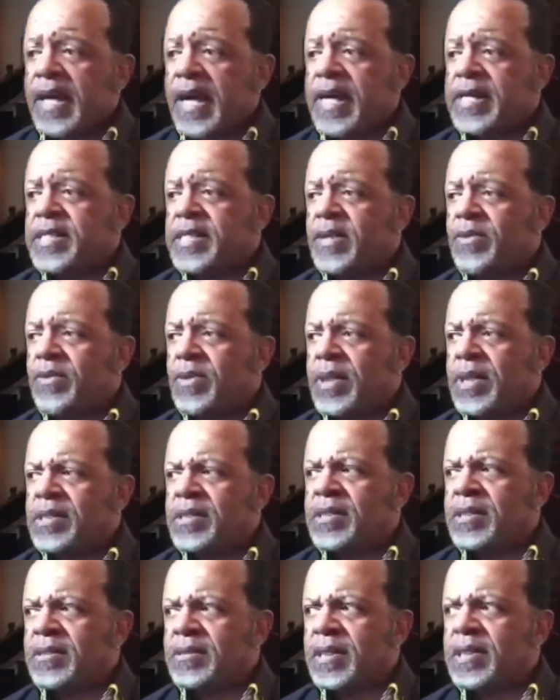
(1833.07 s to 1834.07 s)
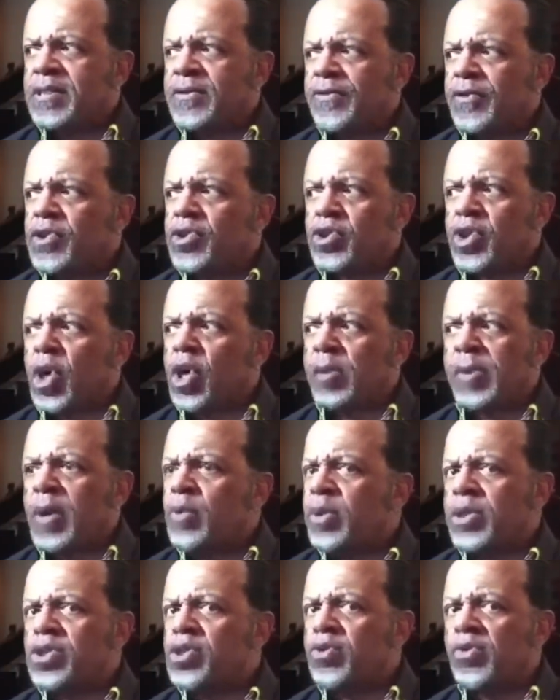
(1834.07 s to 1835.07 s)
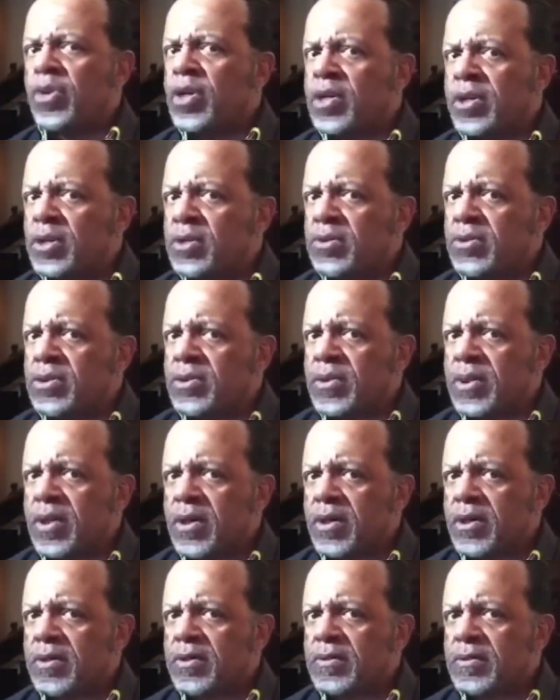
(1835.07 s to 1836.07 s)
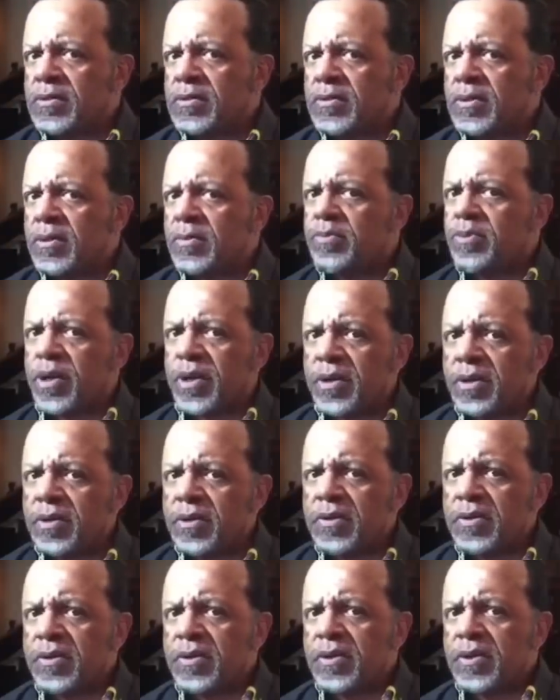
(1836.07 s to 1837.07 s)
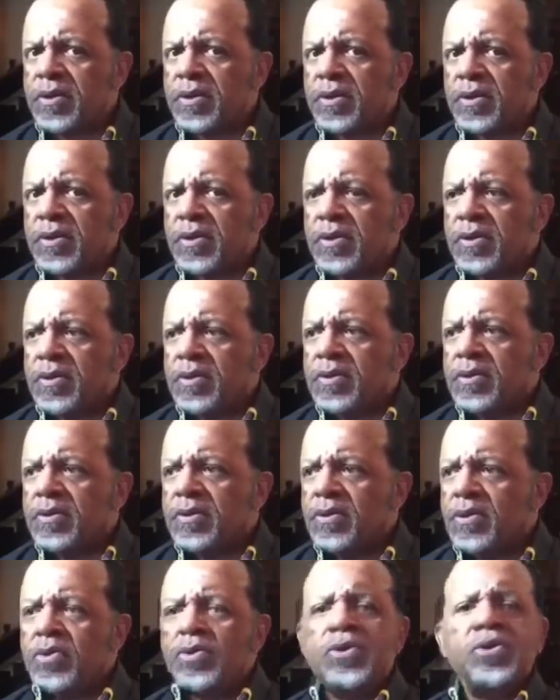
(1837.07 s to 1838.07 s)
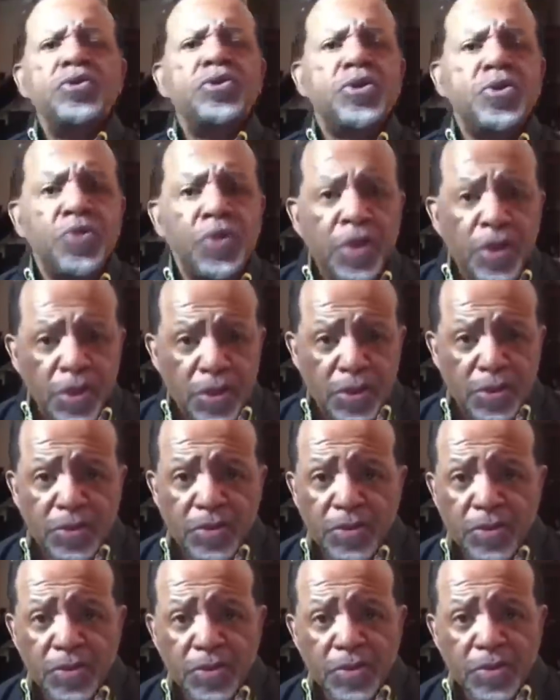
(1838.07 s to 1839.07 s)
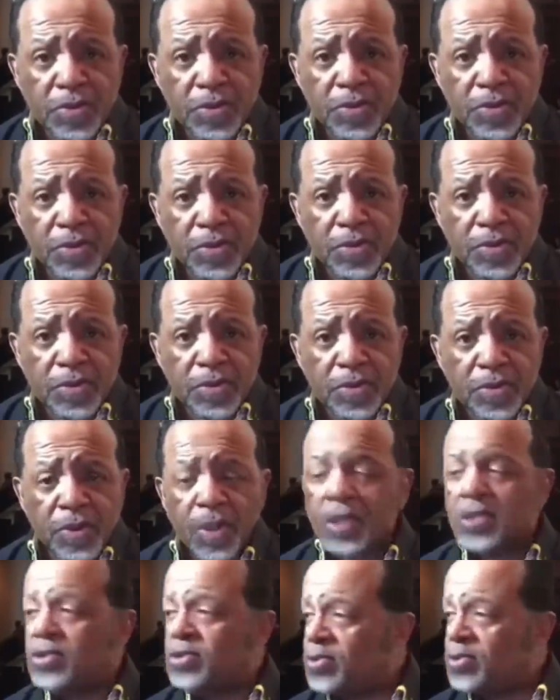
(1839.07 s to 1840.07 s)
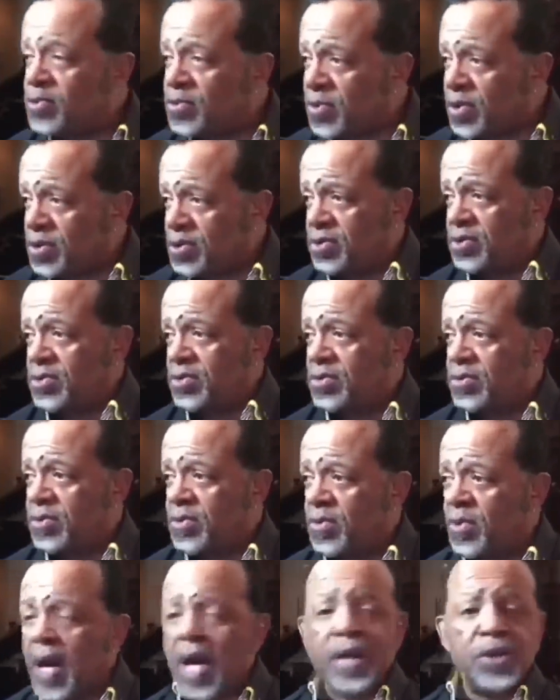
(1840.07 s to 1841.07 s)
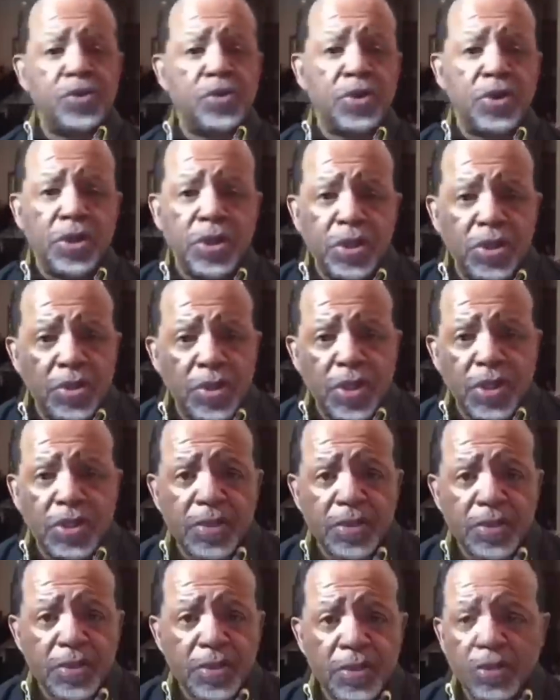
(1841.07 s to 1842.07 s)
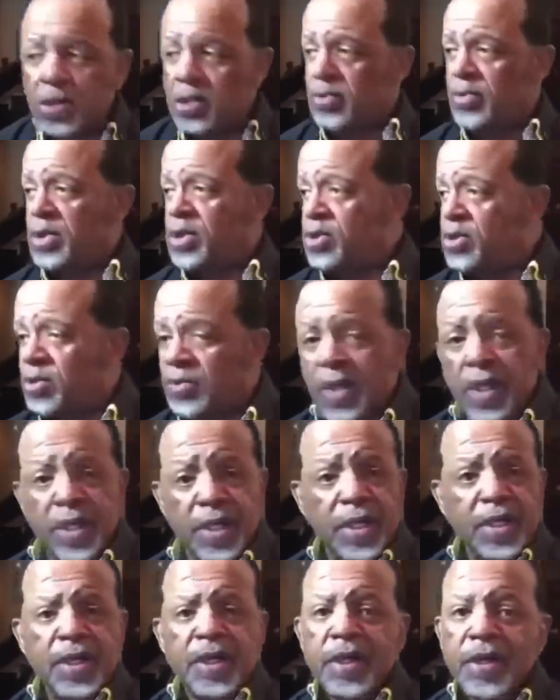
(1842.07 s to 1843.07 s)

I say, "Well, let's let's first talk about what you want to do, sweetheart or brother. Who do you want to do? What do you want to do? Why do you want to do it? Who you want to do it with?